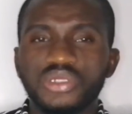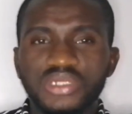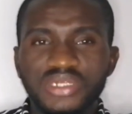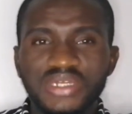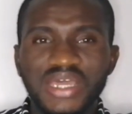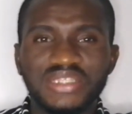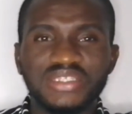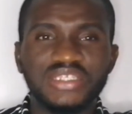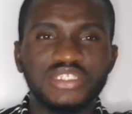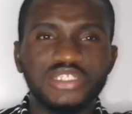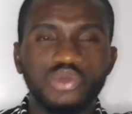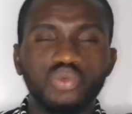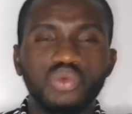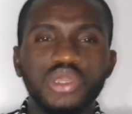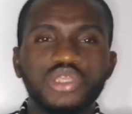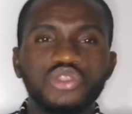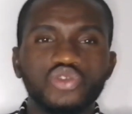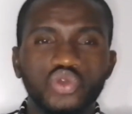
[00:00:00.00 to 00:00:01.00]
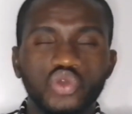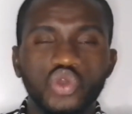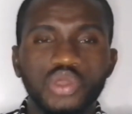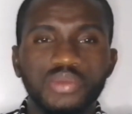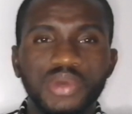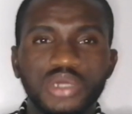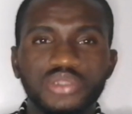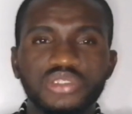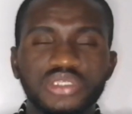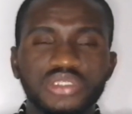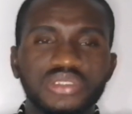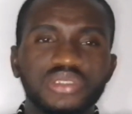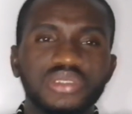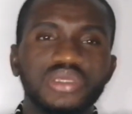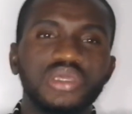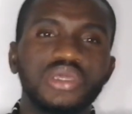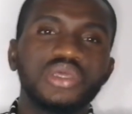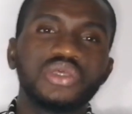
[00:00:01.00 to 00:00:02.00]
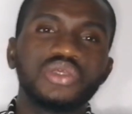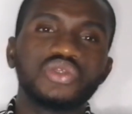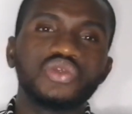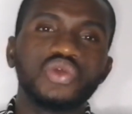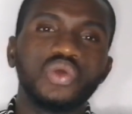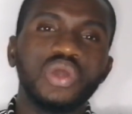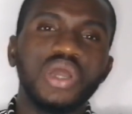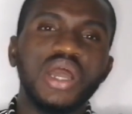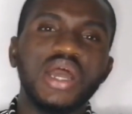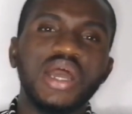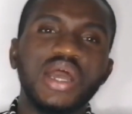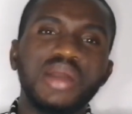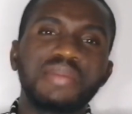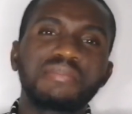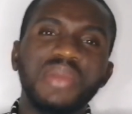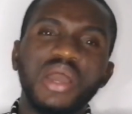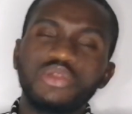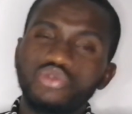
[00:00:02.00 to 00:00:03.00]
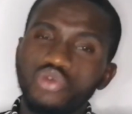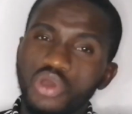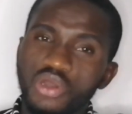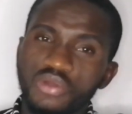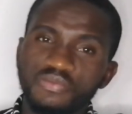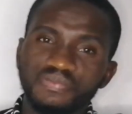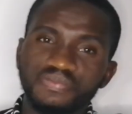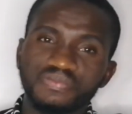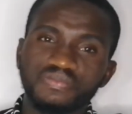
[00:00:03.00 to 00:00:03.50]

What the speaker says: That is the way to go about it. So manure,